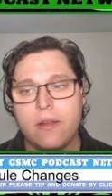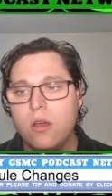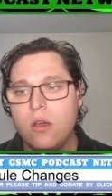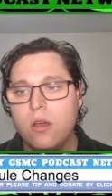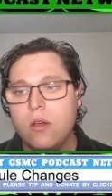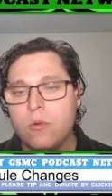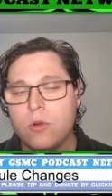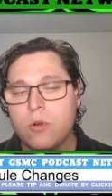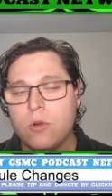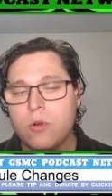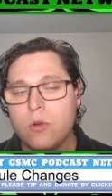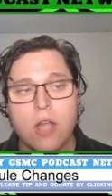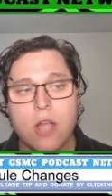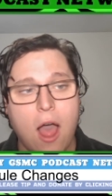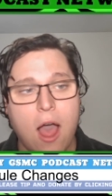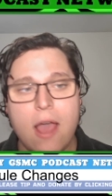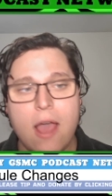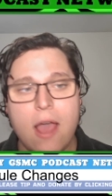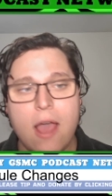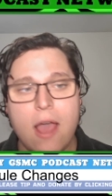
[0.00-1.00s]
which
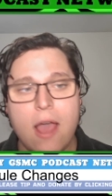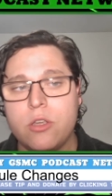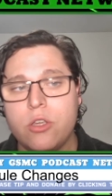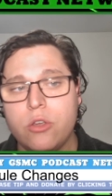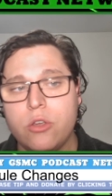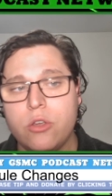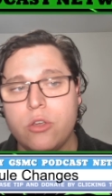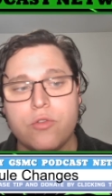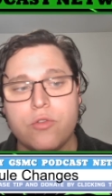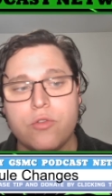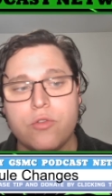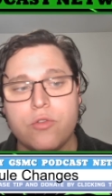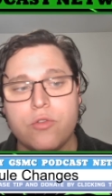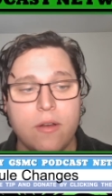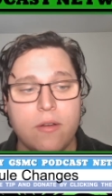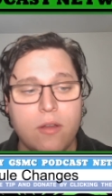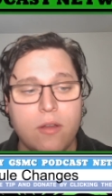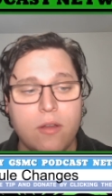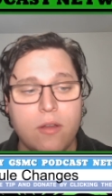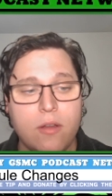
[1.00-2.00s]
I am a huge
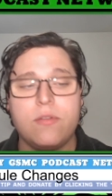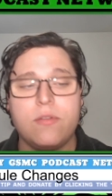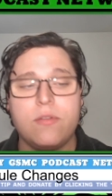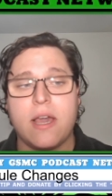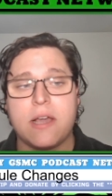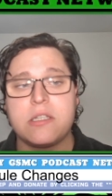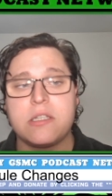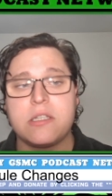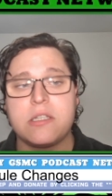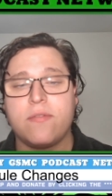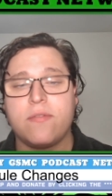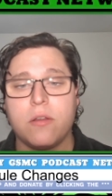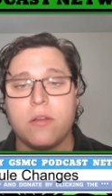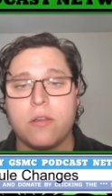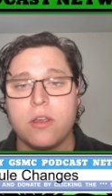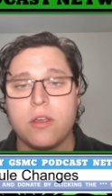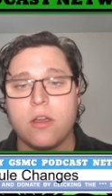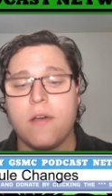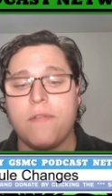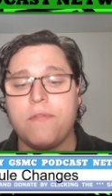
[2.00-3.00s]
fan of the X F L
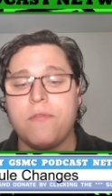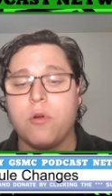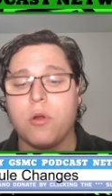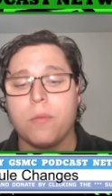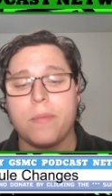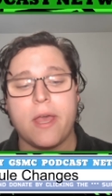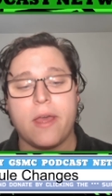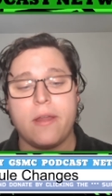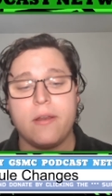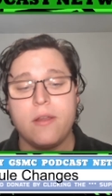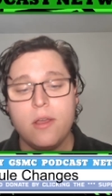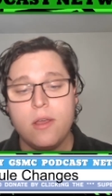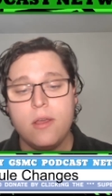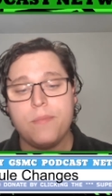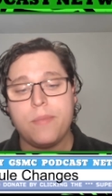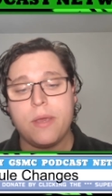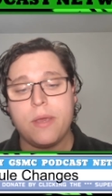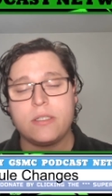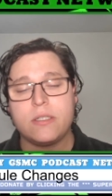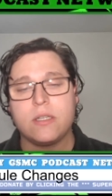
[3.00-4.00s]
kickoff format.
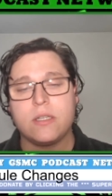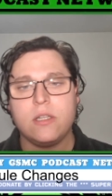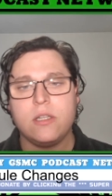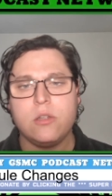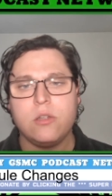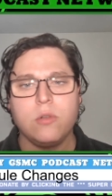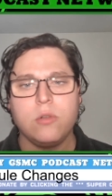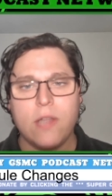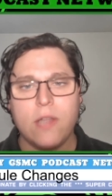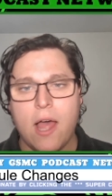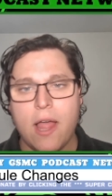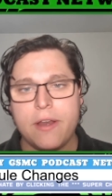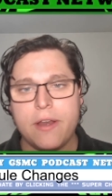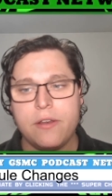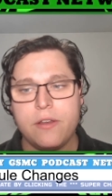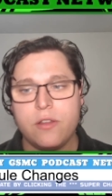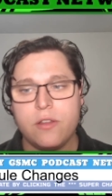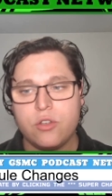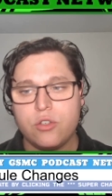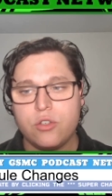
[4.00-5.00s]
Basically, you
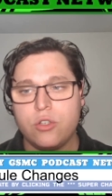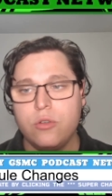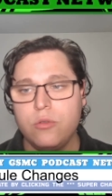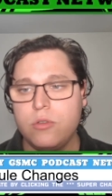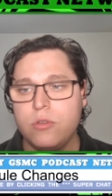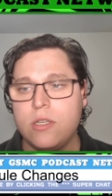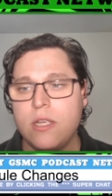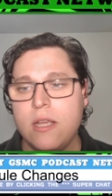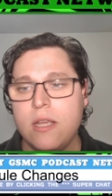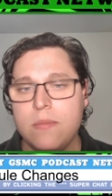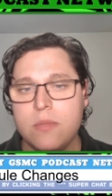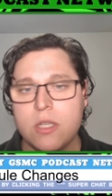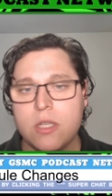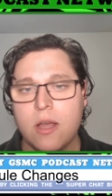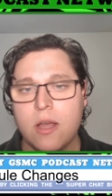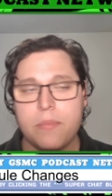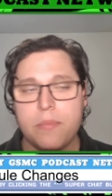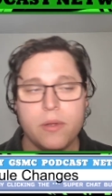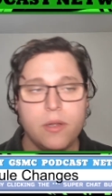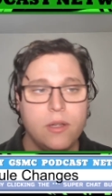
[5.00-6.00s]
line the two teams
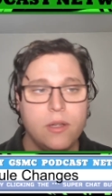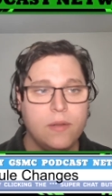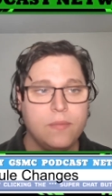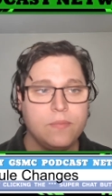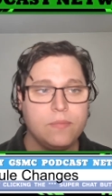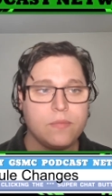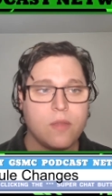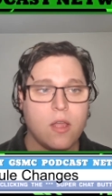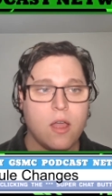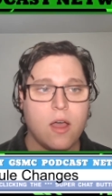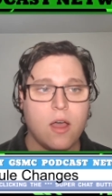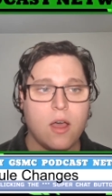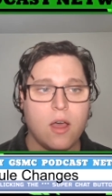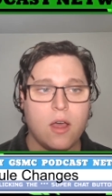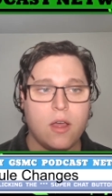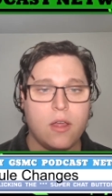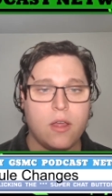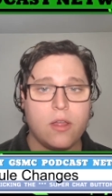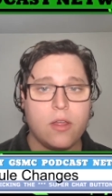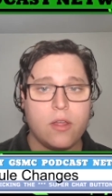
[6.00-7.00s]
up
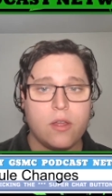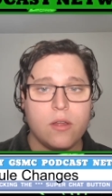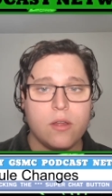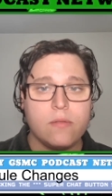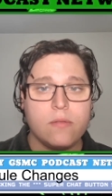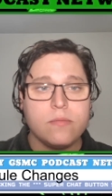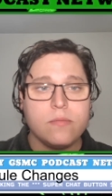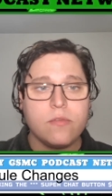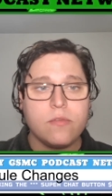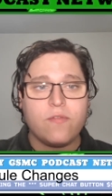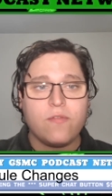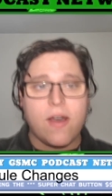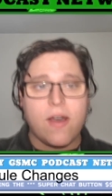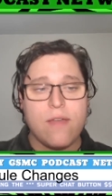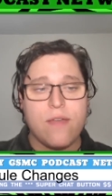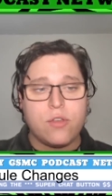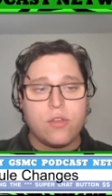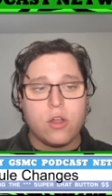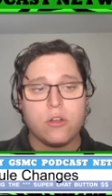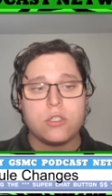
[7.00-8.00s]
Uh,
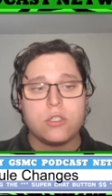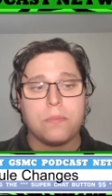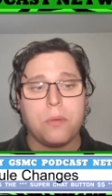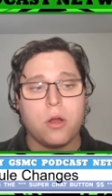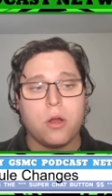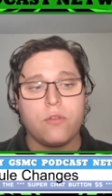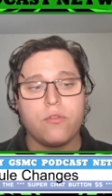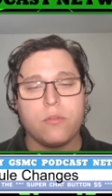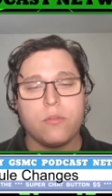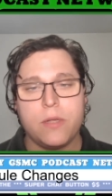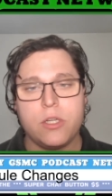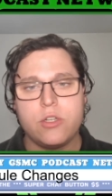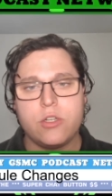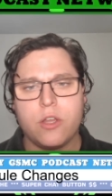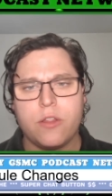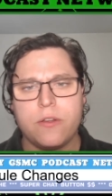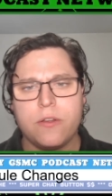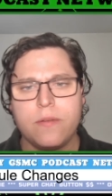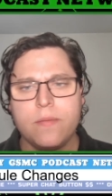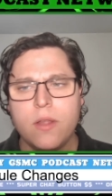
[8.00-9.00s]
five yards apart from each
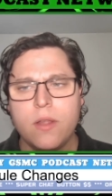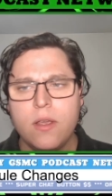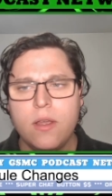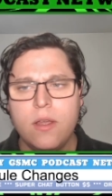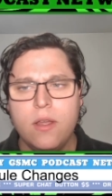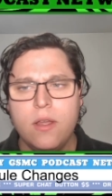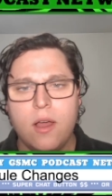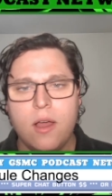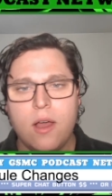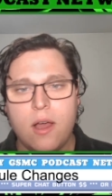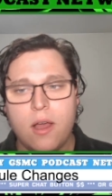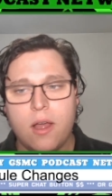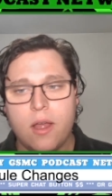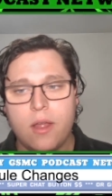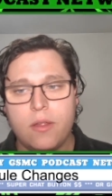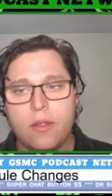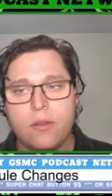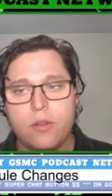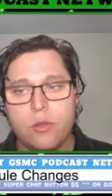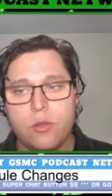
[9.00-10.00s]
other. Uh,
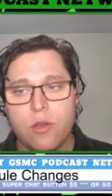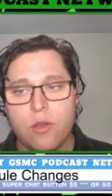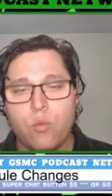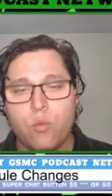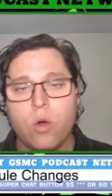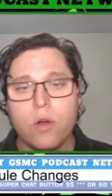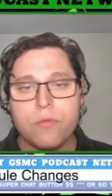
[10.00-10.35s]
you have one